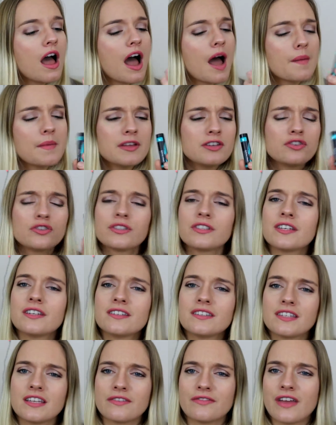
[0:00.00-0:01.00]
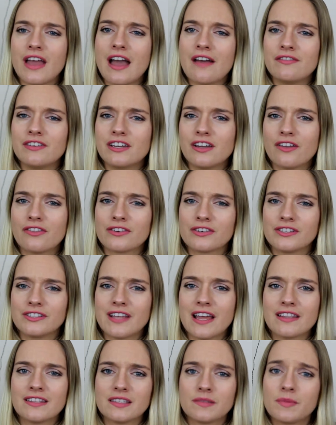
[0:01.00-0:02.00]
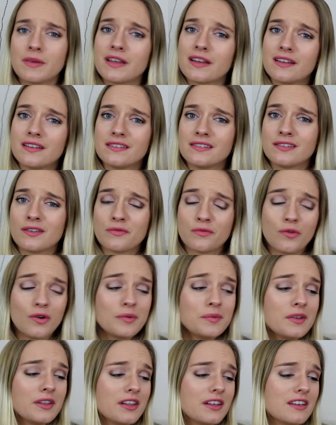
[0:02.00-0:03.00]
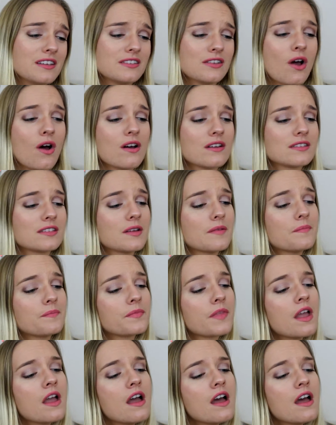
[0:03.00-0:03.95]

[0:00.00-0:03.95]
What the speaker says: I'm interested to see if they have any other scents because the formula is awesome.